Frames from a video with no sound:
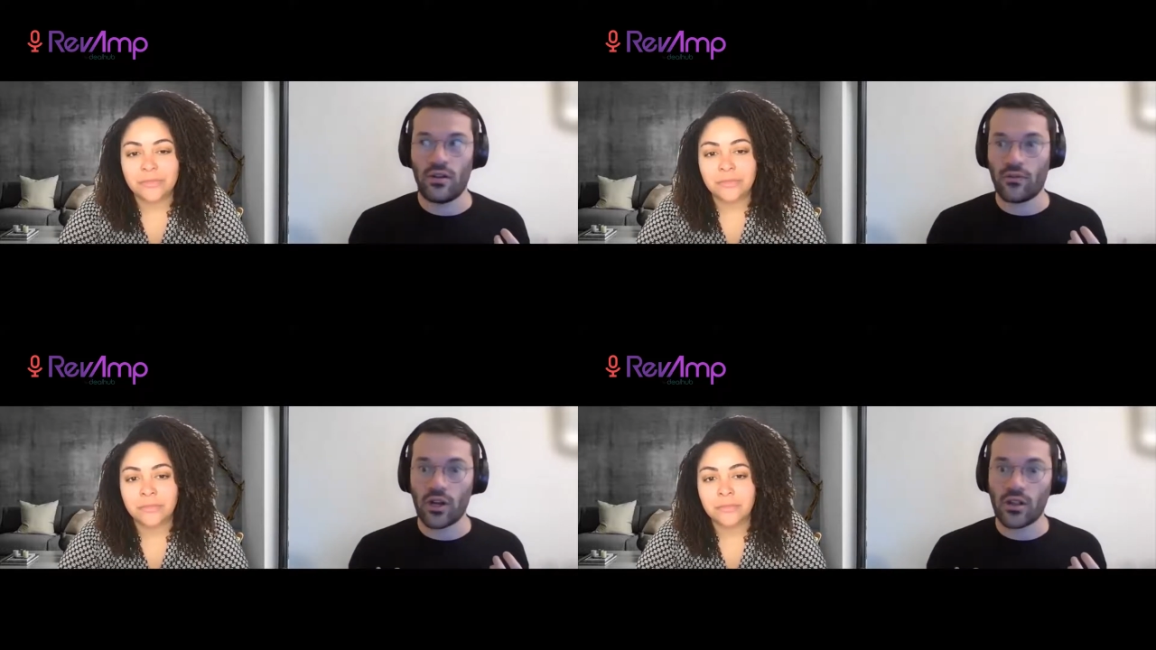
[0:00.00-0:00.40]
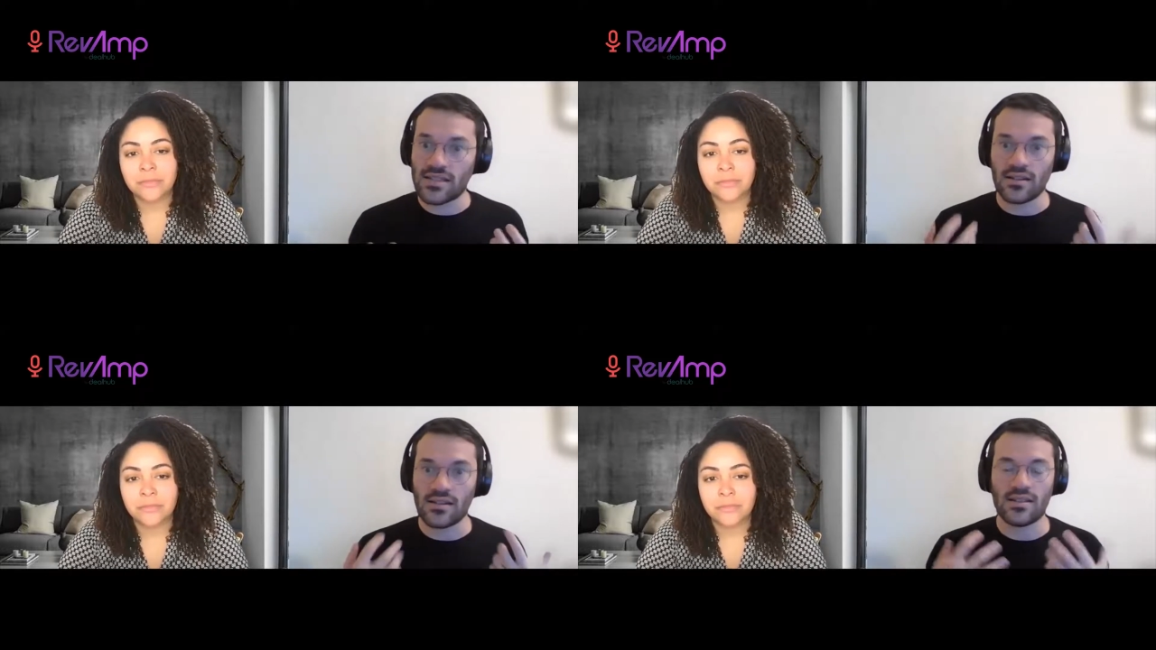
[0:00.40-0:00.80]
Speaker 1: for our
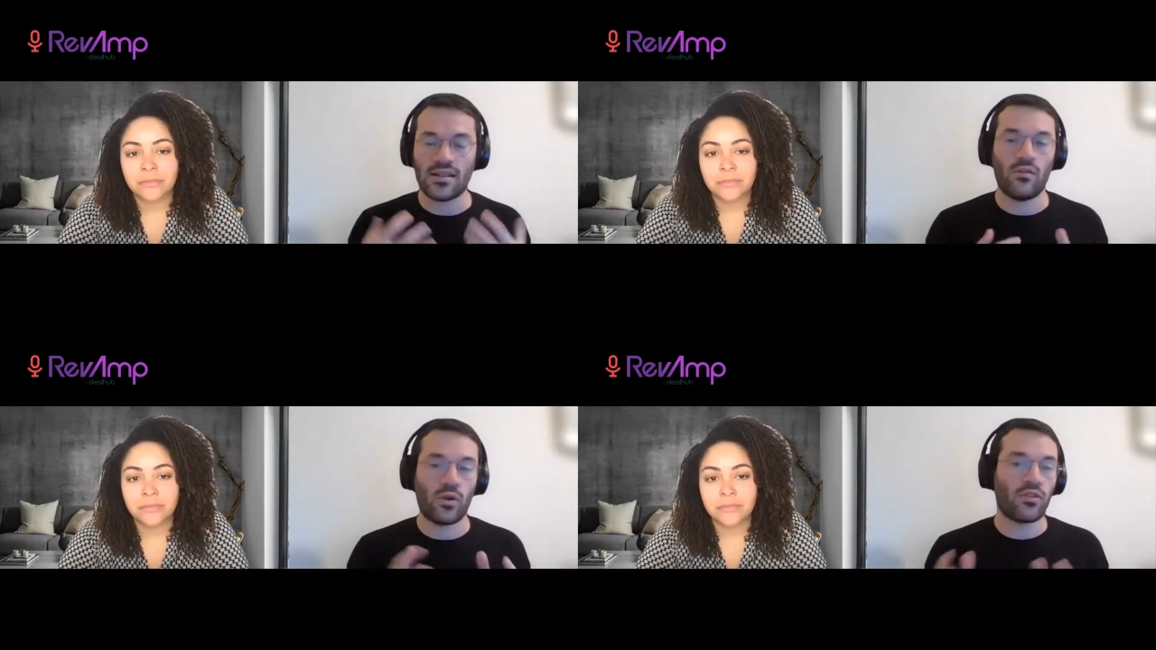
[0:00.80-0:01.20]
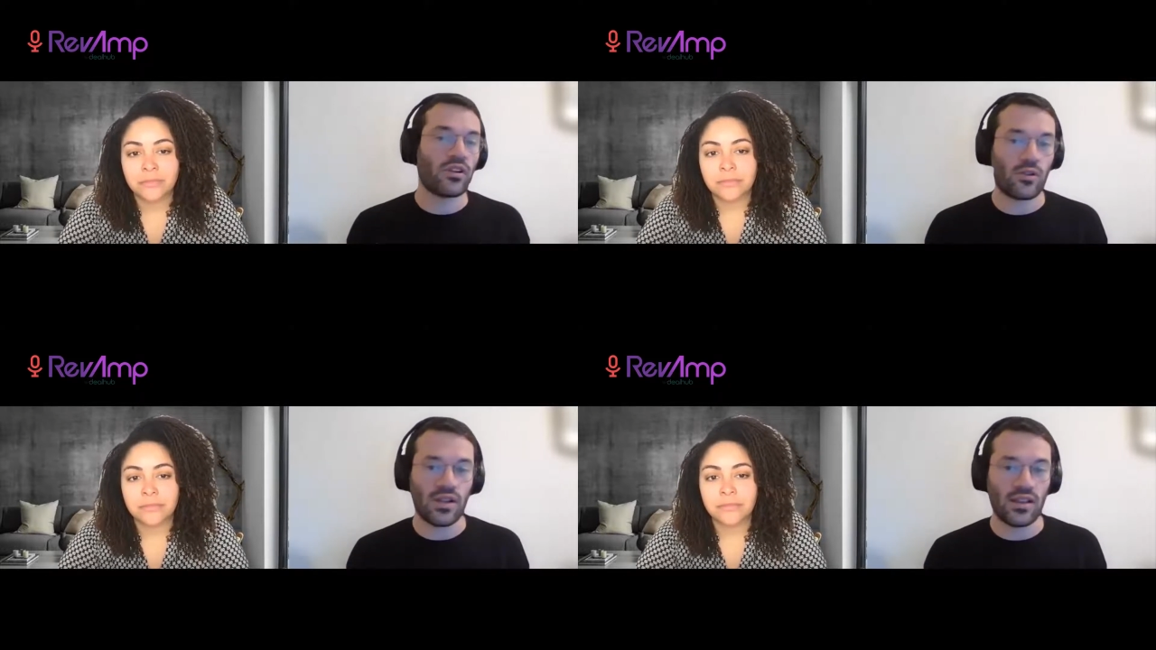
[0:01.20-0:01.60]
listeners, we're
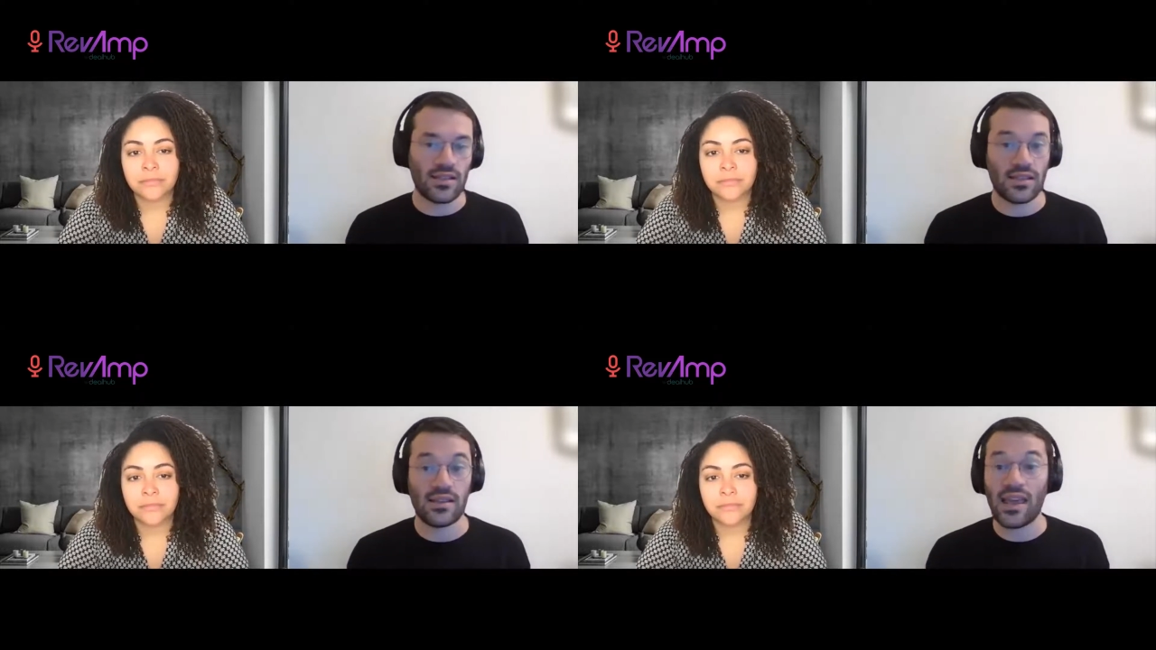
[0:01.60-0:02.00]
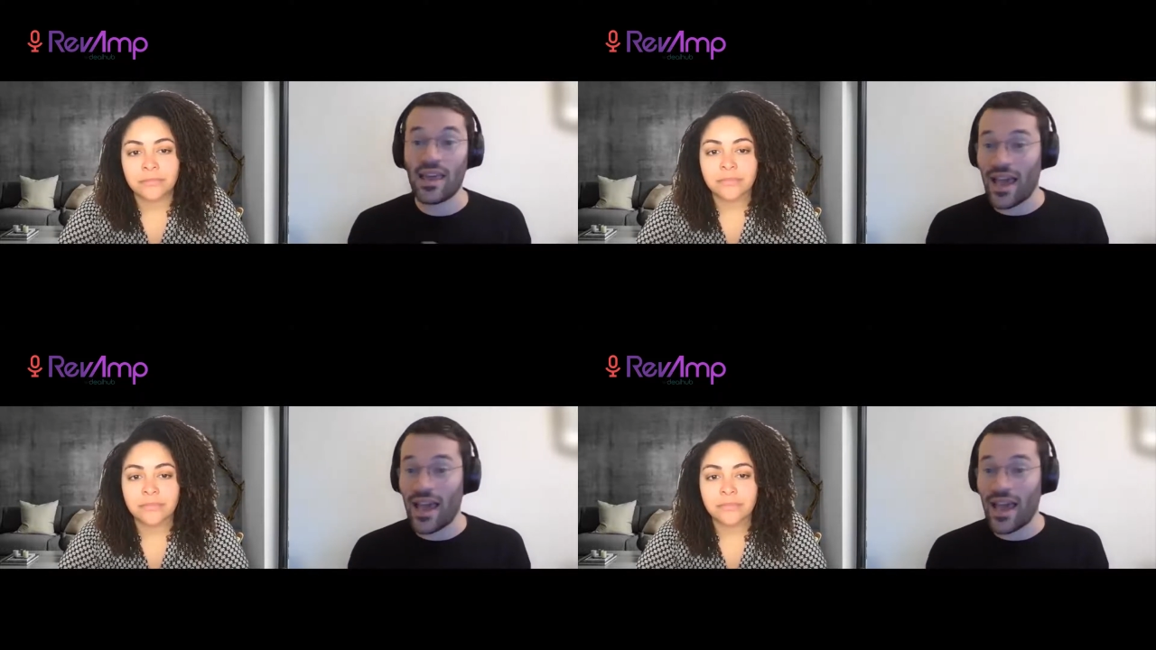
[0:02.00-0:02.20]
recording this a day